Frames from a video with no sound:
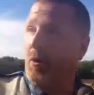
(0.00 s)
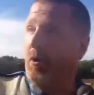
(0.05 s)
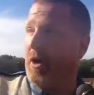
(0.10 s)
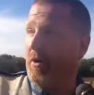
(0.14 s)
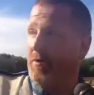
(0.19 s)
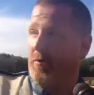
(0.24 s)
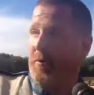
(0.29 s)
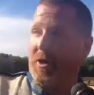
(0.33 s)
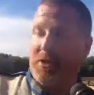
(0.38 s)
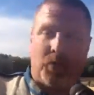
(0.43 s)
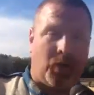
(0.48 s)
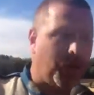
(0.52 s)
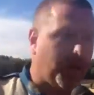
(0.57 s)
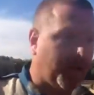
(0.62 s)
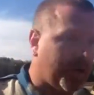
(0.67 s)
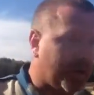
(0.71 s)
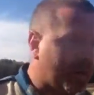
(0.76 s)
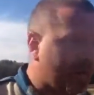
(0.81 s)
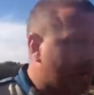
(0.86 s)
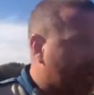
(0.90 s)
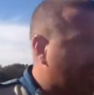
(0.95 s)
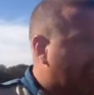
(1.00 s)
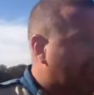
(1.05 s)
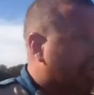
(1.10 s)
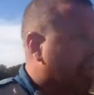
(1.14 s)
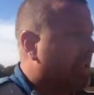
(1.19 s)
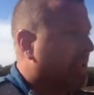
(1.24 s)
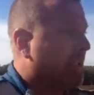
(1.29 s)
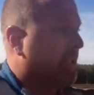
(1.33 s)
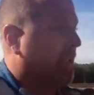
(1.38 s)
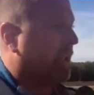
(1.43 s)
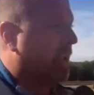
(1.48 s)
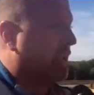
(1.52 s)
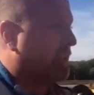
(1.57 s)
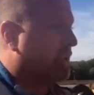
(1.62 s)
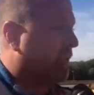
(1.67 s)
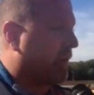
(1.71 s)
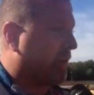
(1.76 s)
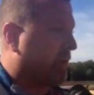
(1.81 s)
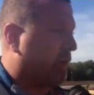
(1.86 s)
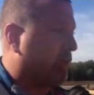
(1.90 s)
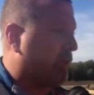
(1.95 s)
my wife and my daughter, you know, they
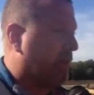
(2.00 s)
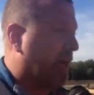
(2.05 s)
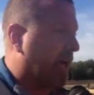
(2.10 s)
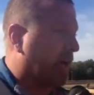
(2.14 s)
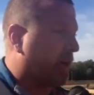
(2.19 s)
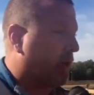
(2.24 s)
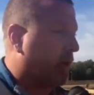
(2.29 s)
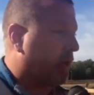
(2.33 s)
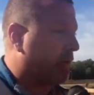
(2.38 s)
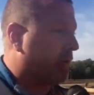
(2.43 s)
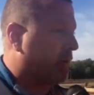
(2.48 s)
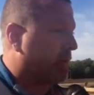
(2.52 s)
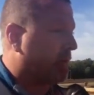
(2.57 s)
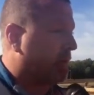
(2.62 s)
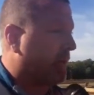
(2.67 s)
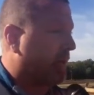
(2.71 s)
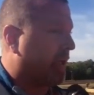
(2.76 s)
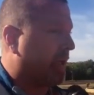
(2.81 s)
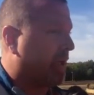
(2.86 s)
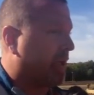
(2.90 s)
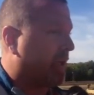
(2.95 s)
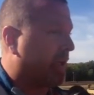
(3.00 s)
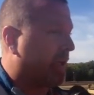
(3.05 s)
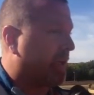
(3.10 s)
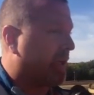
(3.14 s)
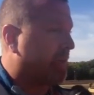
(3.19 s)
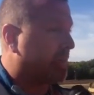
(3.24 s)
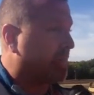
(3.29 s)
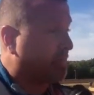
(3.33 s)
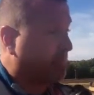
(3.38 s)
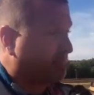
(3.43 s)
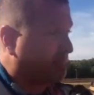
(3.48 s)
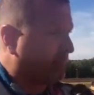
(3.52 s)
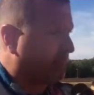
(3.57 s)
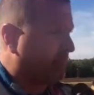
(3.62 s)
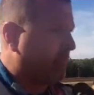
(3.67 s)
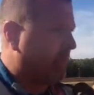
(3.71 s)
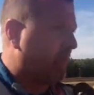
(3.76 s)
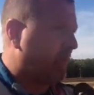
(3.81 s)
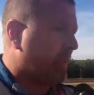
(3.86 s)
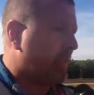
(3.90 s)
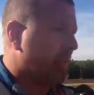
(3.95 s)
started coming back over, and uh,
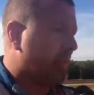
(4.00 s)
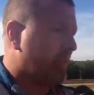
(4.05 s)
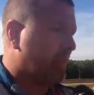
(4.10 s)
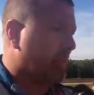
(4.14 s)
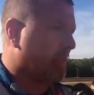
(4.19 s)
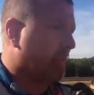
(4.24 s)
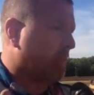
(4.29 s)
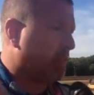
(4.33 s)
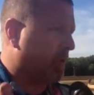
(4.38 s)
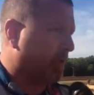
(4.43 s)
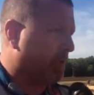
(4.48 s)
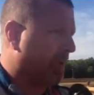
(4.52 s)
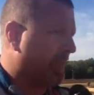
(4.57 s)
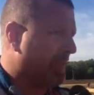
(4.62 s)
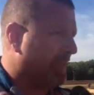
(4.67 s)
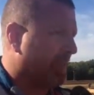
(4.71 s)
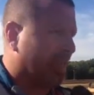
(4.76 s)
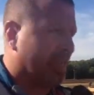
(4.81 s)
she goes home with a bike